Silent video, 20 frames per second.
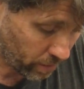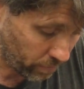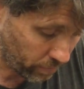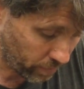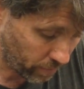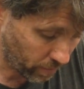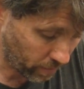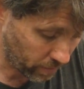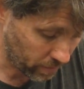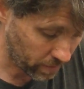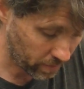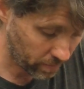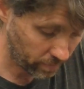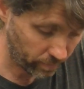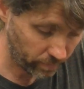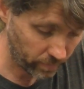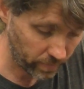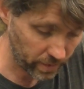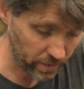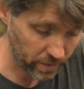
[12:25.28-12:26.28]
you've got
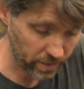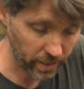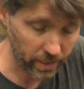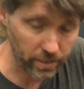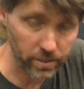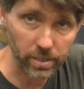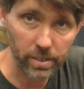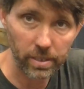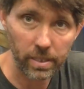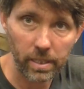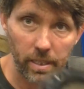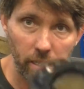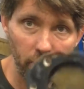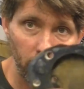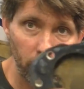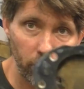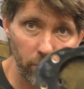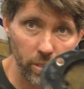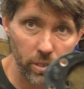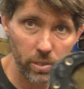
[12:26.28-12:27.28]
this section
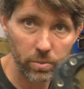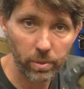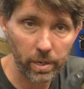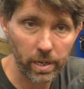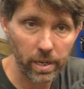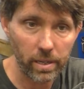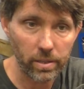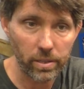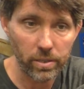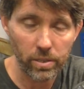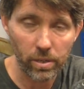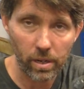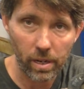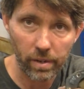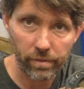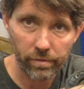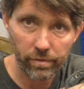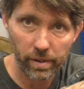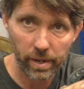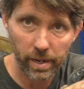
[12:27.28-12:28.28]
here, which is where the
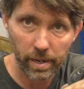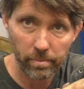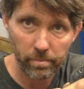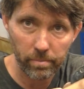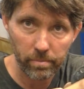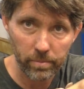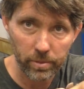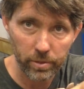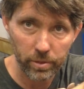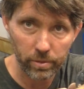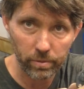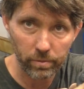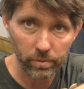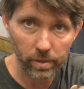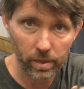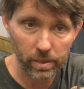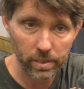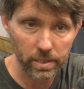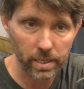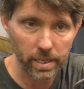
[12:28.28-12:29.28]
diaphragm sort
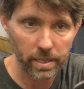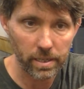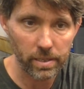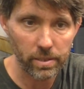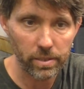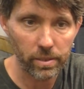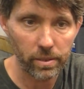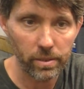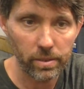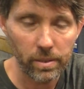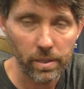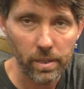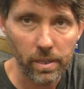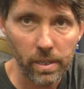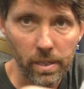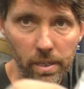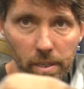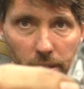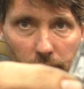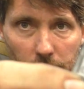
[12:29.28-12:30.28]
of oscillated into,
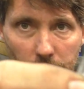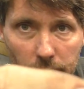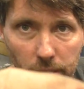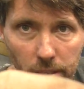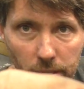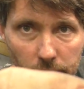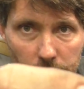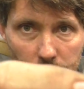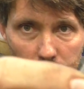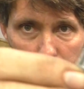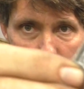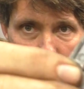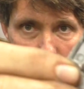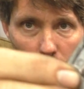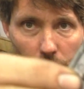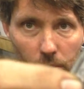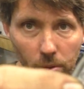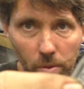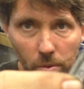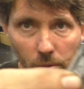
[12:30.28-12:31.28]
and then there's this
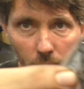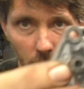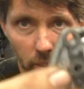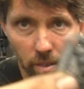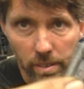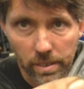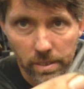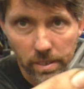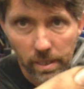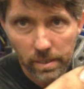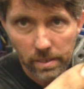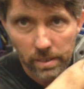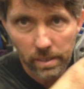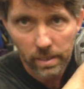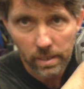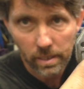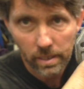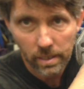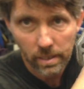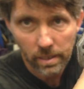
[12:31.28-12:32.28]
hole in the centre
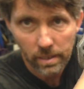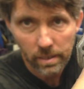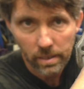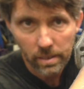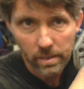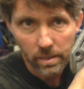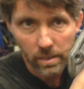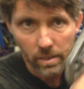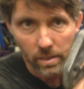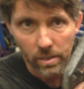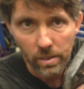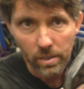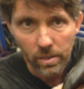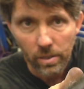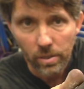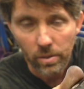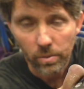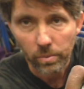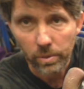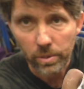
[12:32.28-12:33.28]
here,
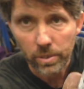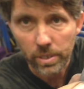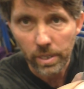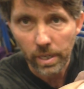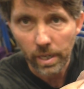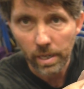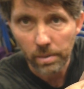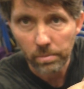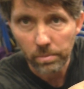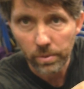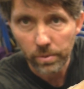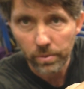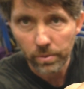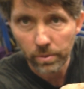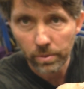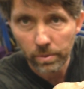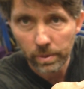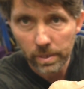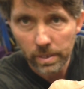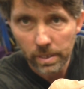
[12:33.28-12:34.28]
which came
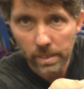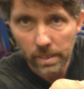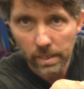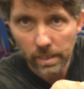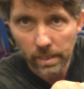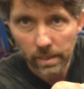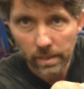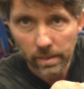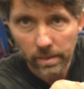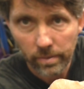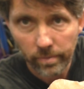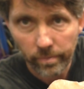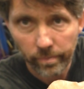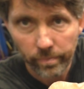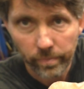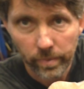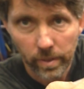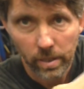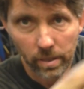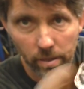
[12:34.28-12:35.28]
through into here,
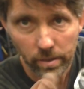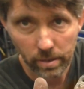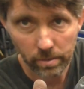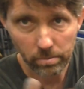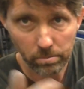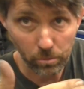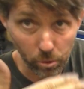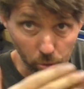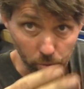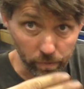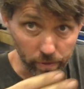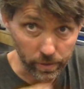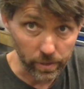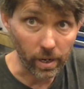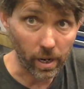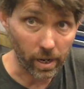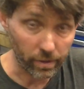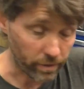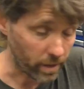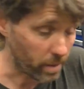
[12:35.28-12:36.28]
that moved the
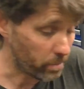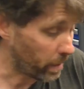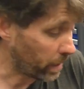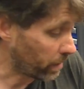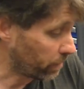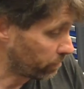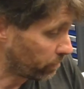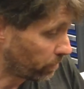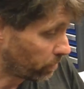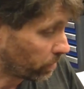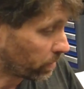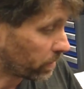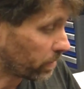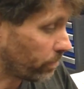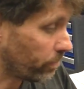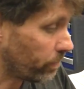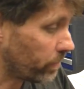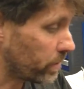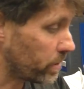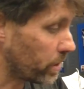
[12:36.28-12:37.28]
diaphragm back and forward.
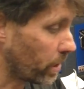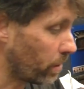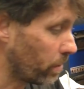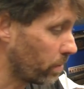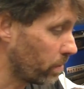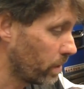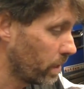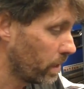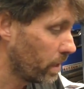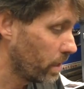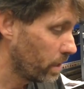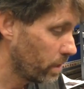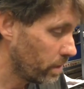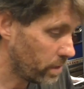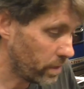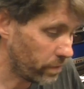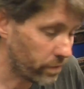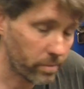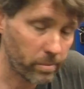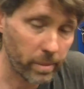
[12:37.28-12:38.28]
So
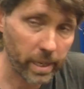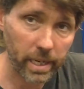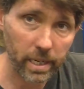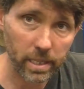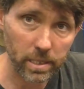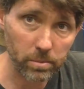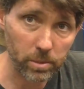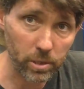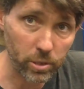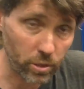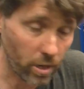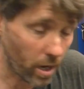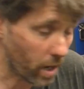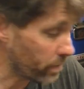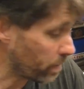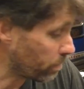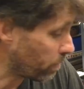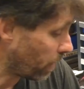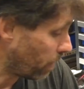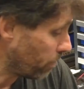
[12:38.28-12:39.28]
different mechanism to
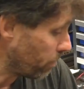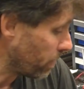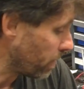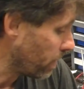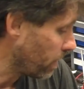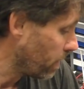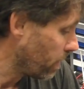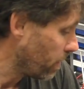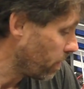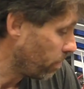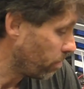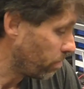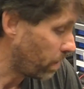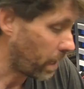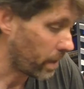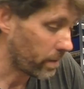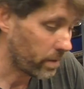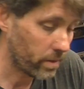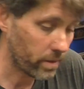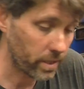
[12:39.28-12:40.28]
drive the pump,
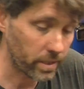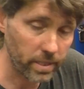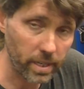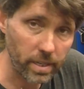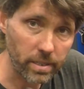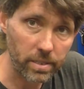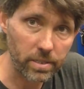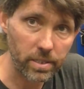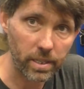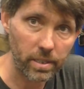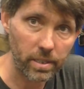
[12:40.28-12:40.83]
but the center